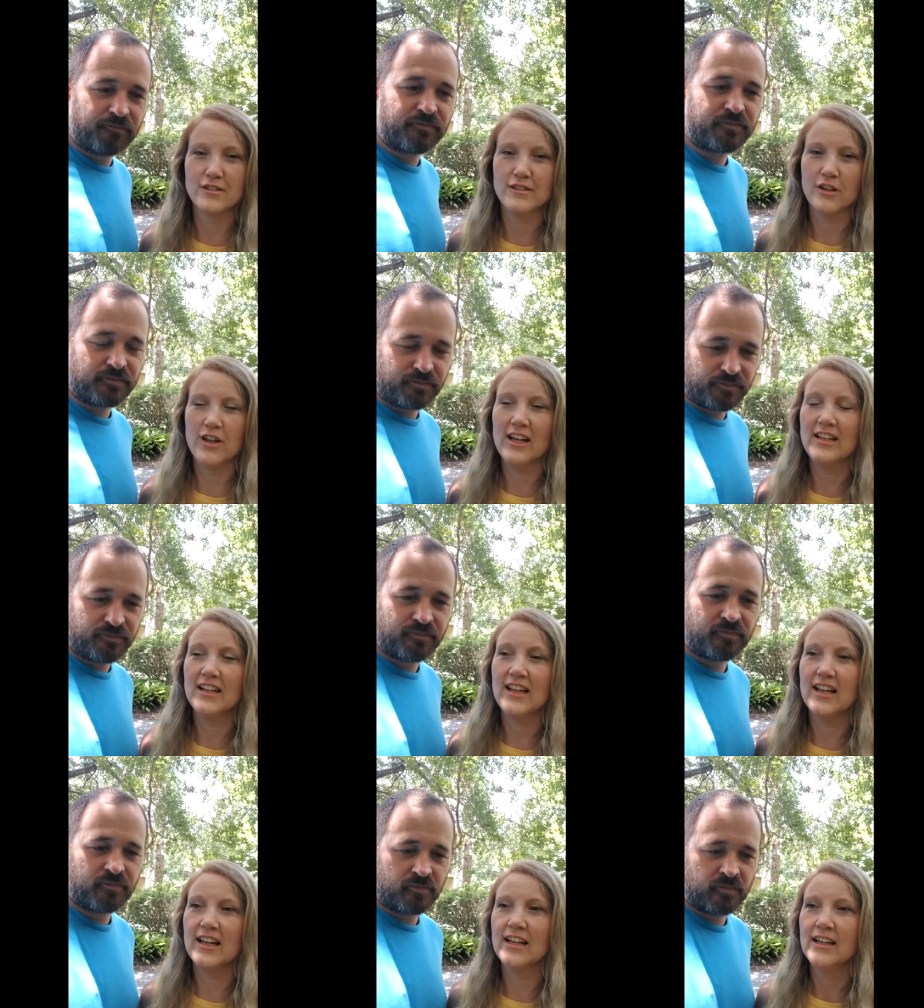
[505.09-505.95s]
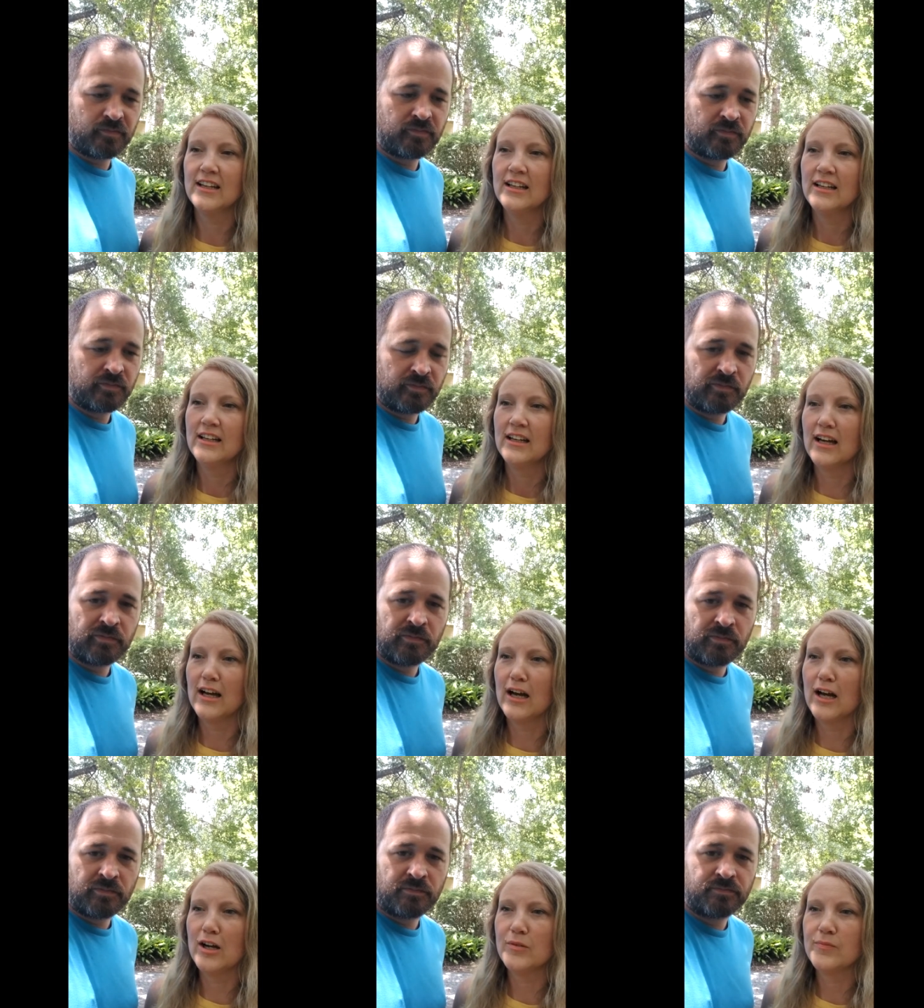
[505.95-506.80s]
Speaker 1: So they did
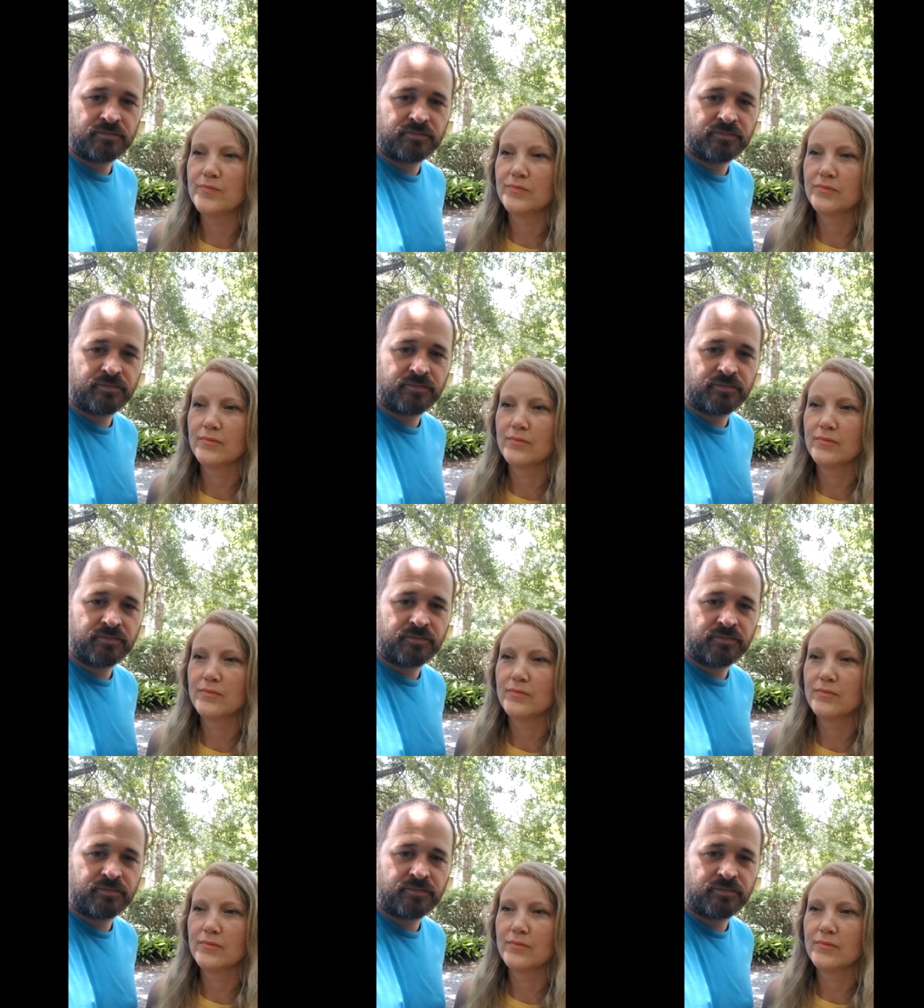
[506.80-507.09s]
um,